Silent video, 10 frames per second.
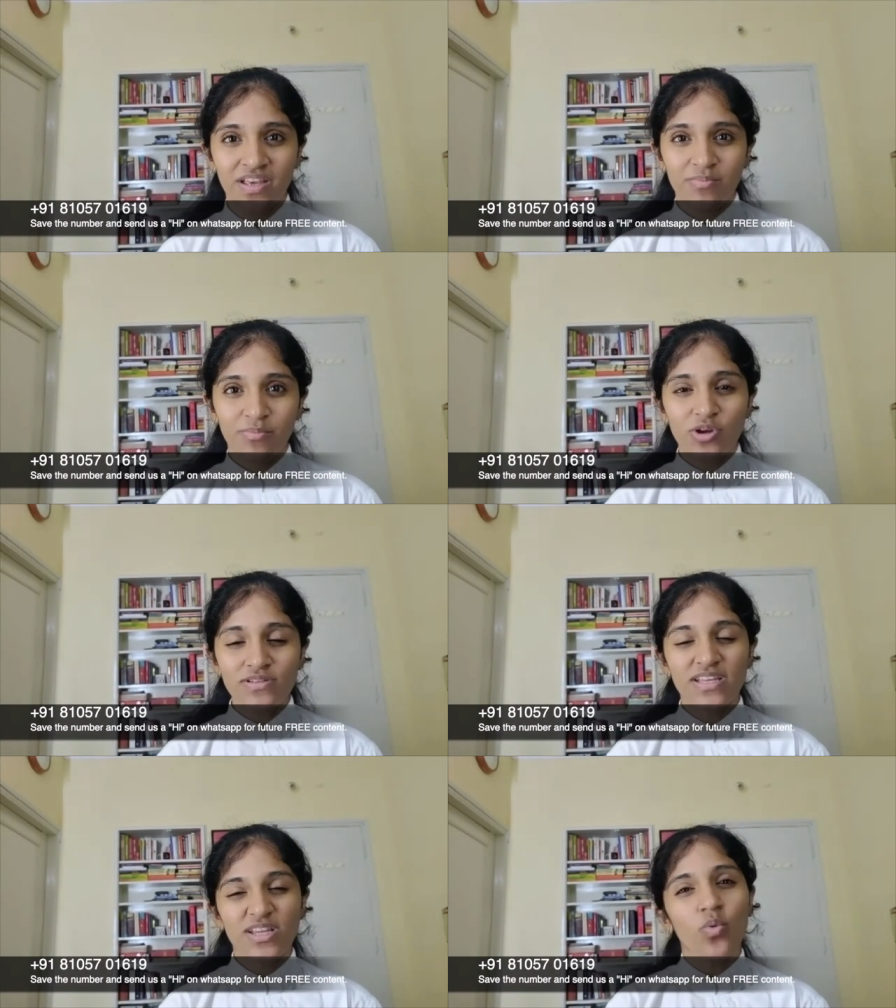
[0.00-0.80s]
because
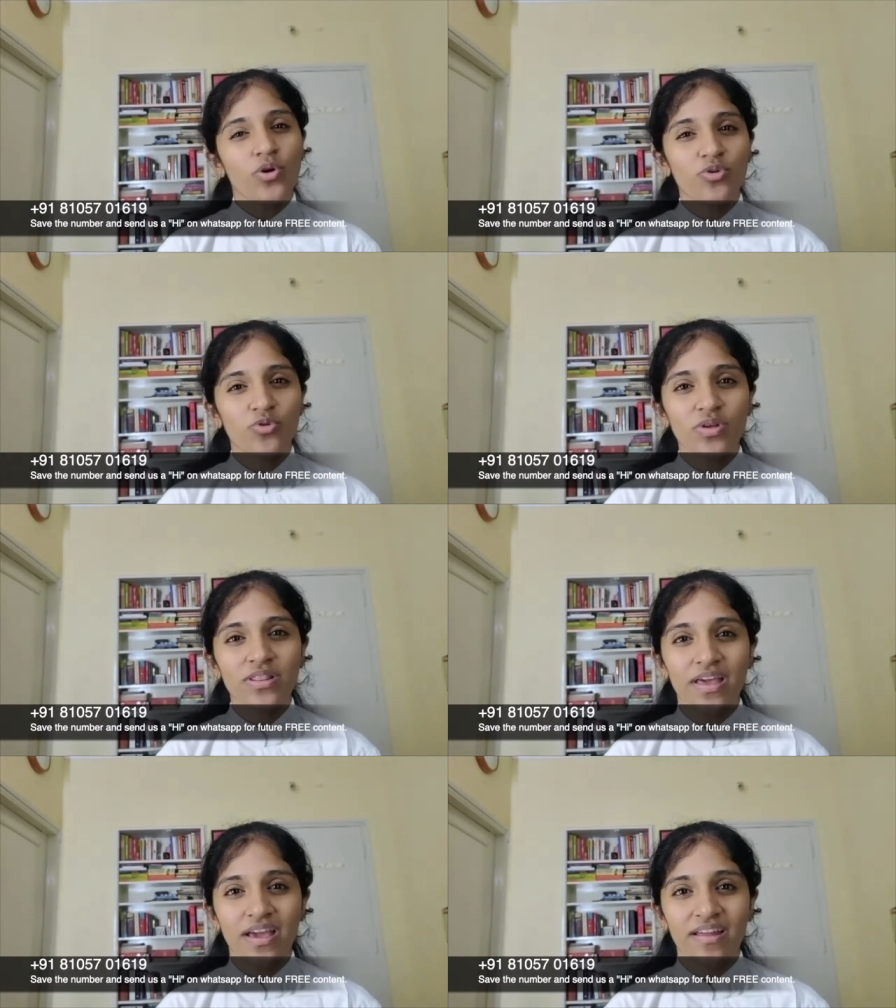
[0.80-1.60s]
they don't want to ruin
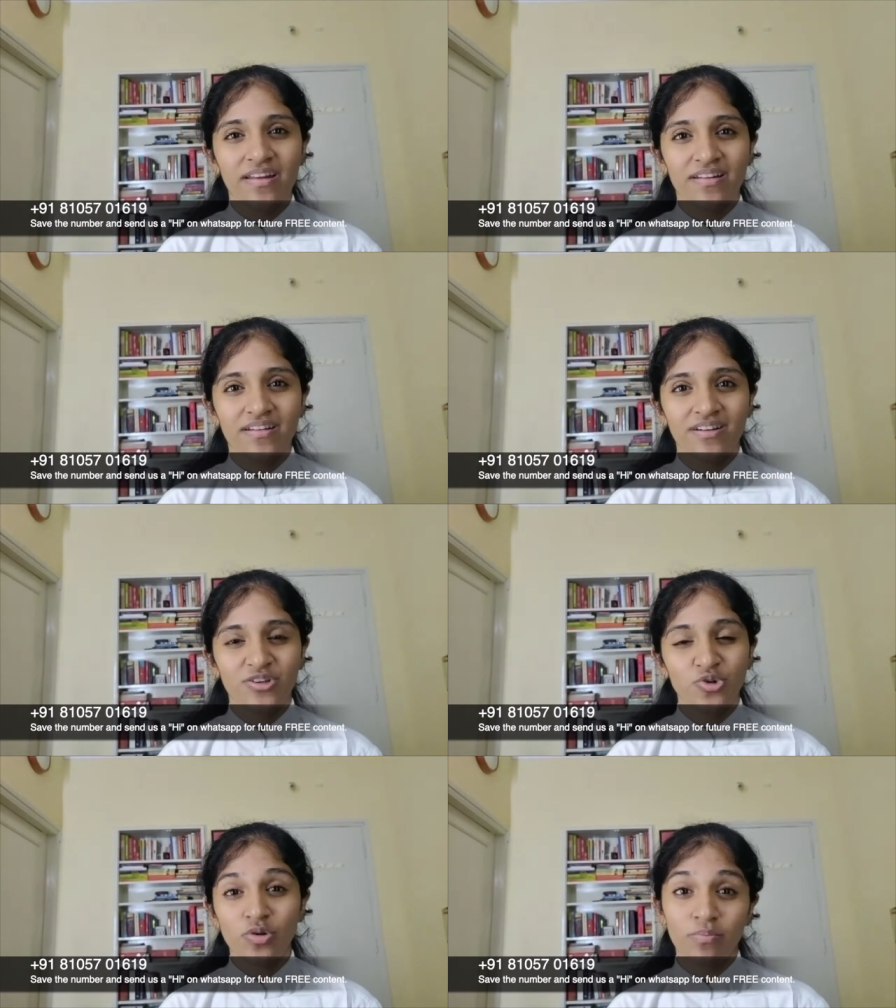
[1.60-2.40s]
their
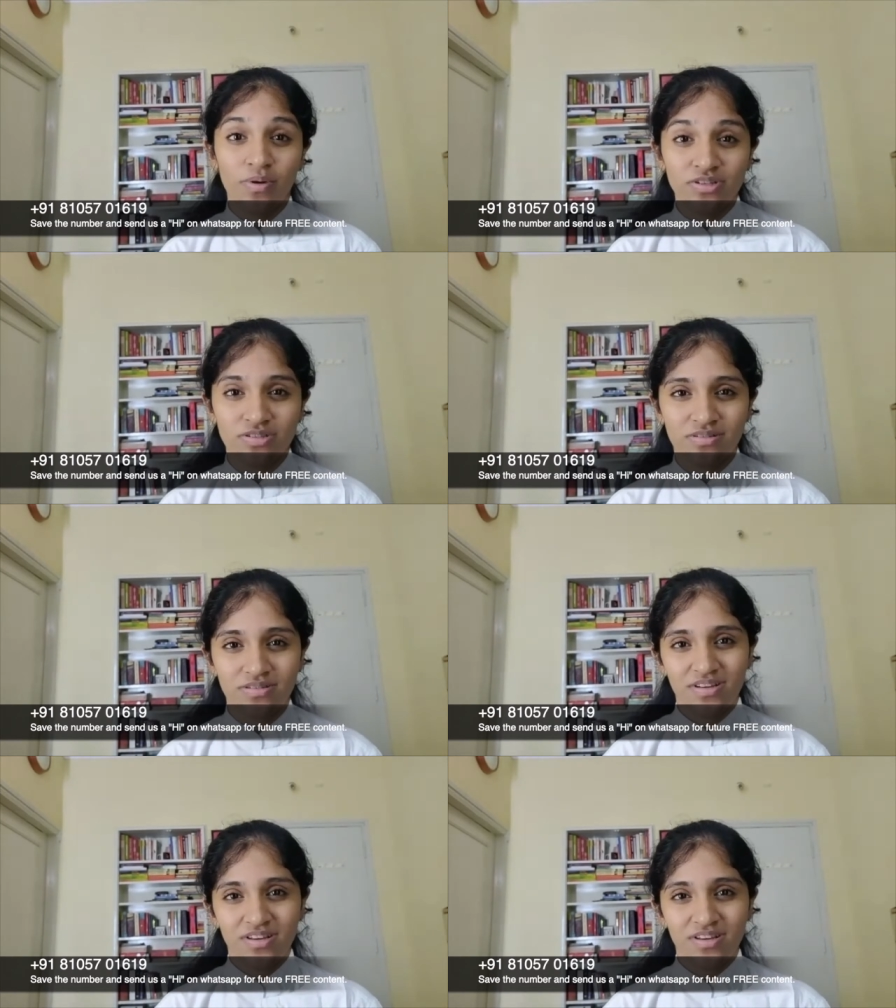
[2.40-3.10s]
impression.